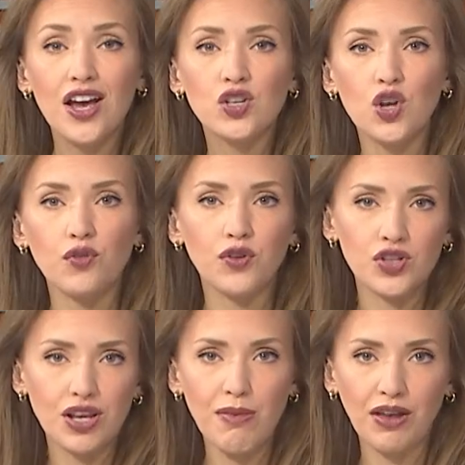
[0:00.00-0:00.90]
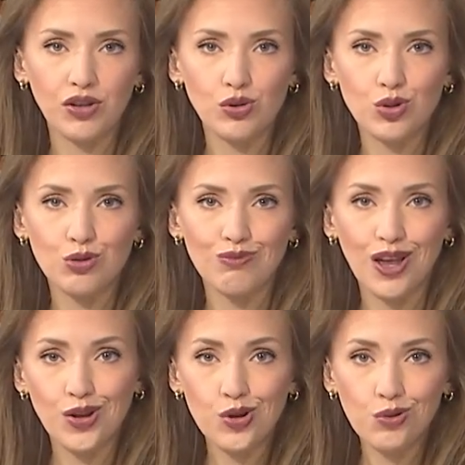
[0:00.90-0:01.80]
So for St. Matthews,
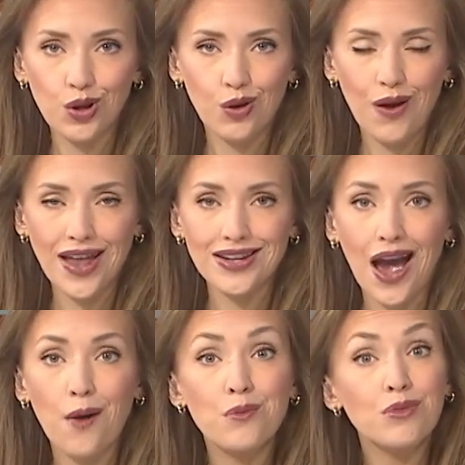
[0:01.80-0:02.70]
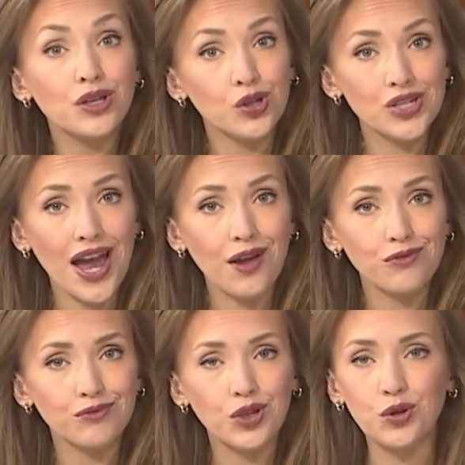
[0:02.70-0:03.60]
then Nulu, and now
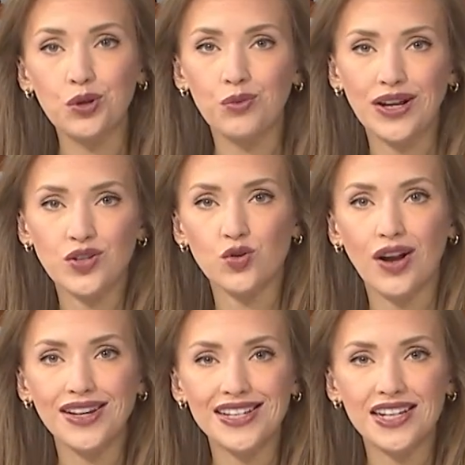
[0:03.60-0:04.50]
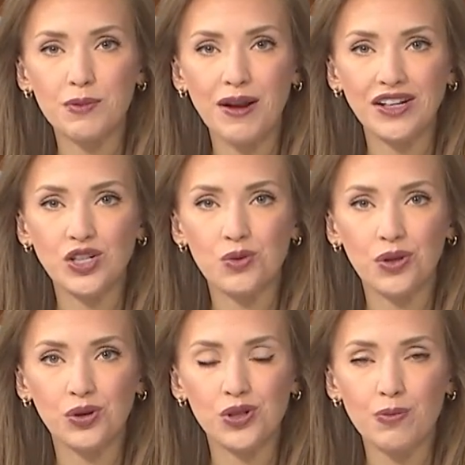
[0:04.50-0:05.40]
Middletown, Lulu restaurant is expanding
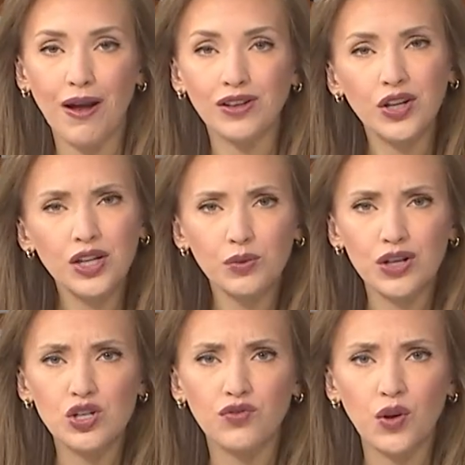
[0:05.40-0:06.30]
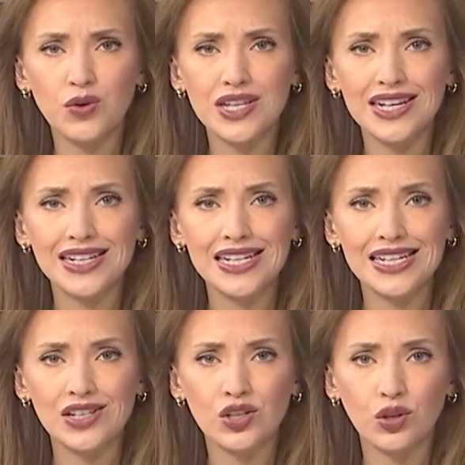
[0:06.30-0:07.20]
to a third spot, looking to reach folks
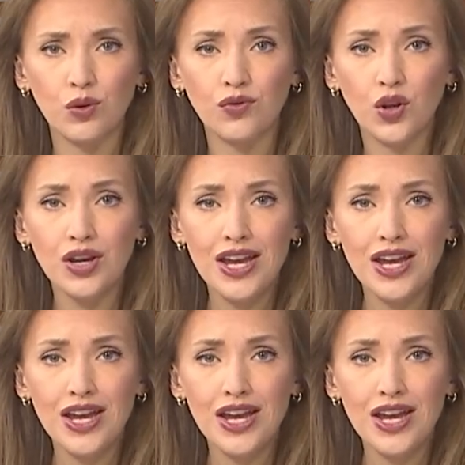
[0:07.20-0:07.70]
in East Louisville.